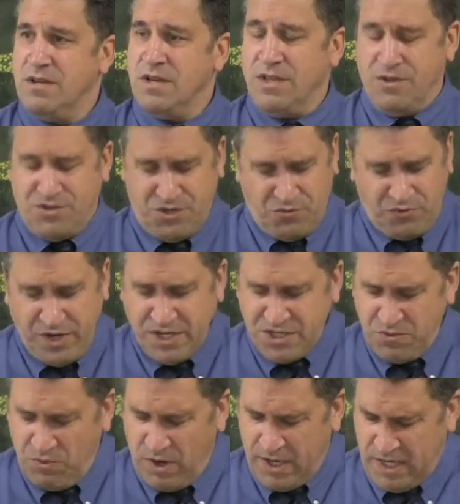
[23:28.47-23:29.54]
And there's a
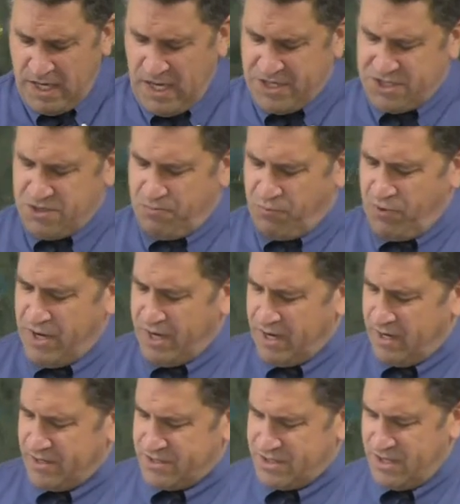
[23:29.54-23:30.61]
reason why He has to break
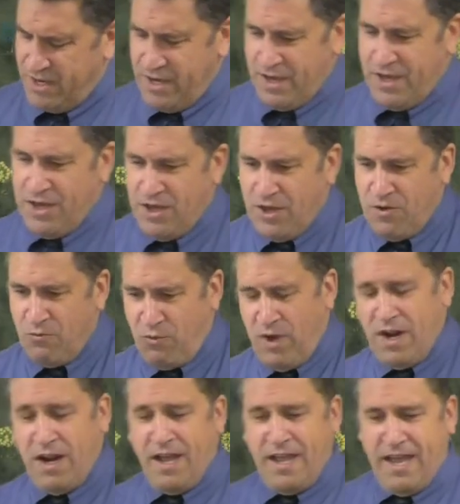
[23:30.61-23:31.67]
us.
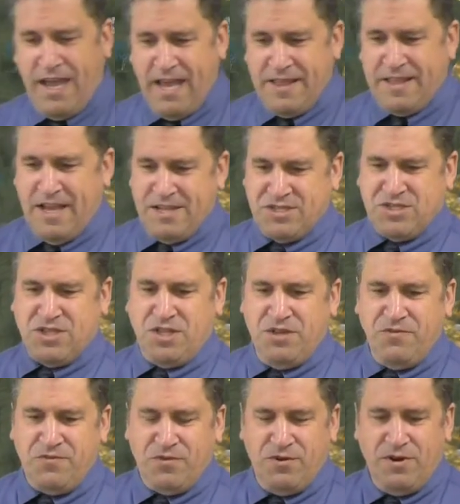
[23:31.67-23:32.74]
When I had that
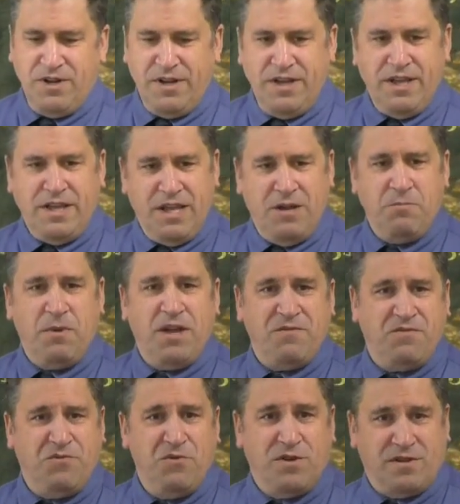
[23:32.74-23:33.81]
sliver in my
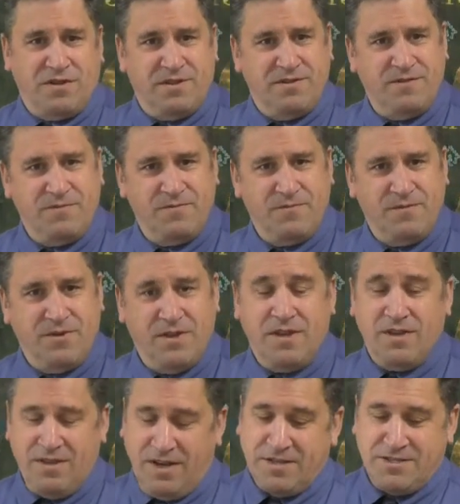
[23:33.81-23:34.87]
foot,
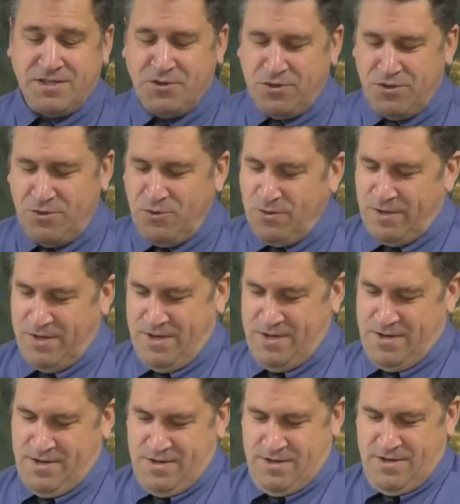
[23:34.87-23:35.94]
and I still do,
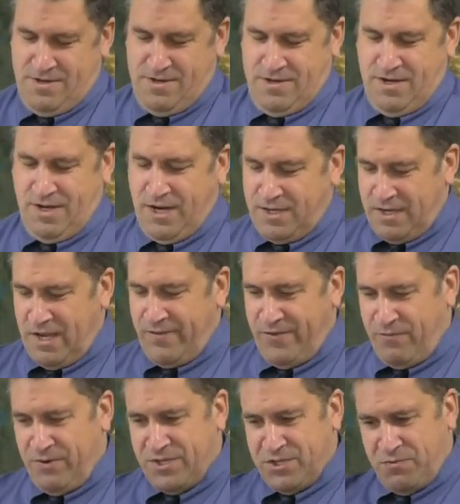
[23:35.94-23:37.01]
I'd like to have it
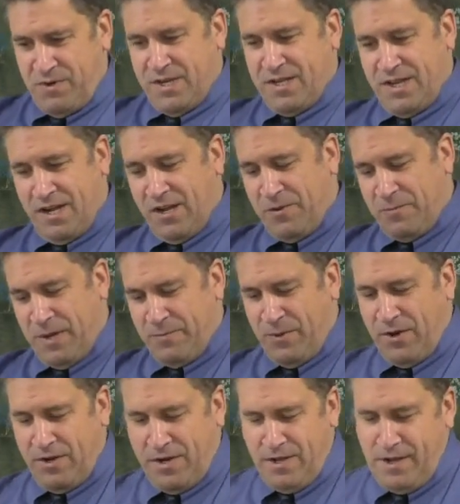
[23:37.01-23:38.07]
resurrected out of my
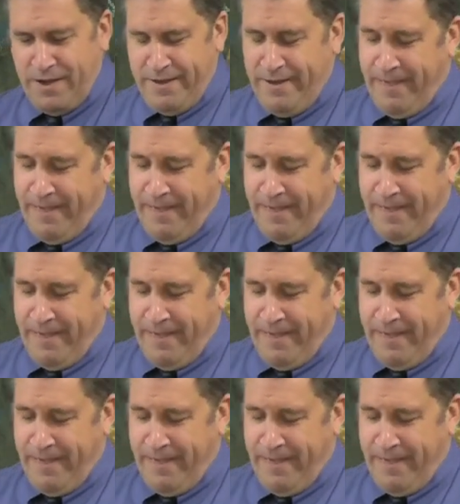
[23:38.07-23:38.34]
body.